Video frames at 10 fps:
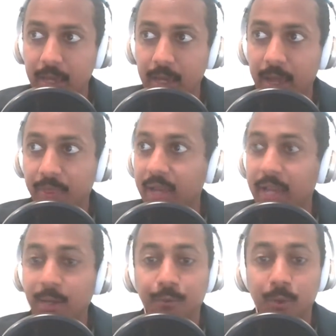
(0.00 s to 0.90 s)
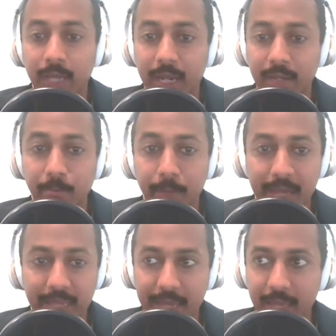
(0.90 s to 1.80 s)
I think I know forehand and
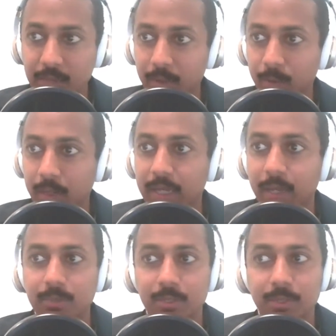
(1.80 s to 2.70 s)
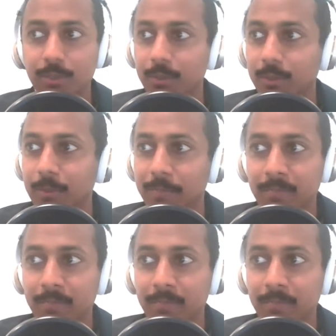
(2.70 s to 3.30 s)
backhand, but when it comes to